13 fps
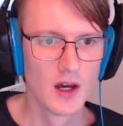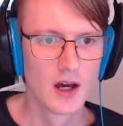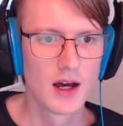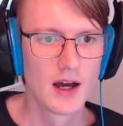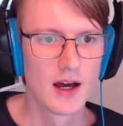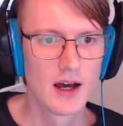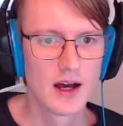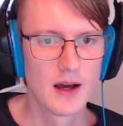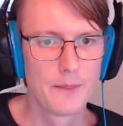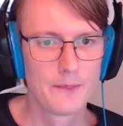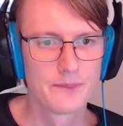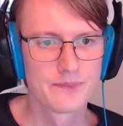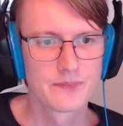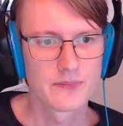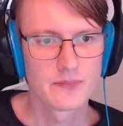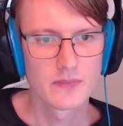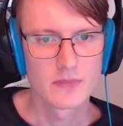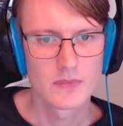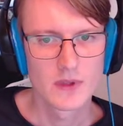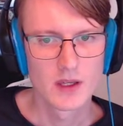The
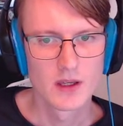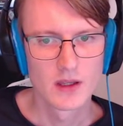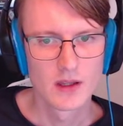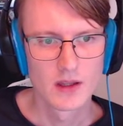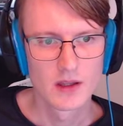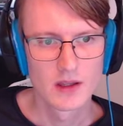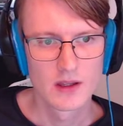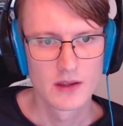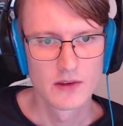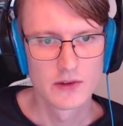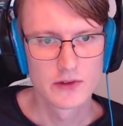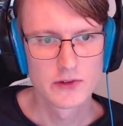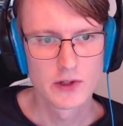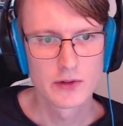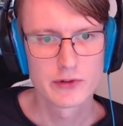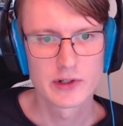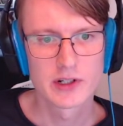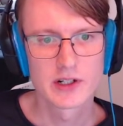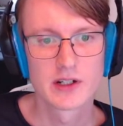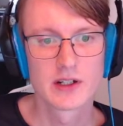
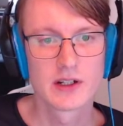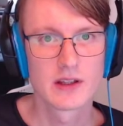server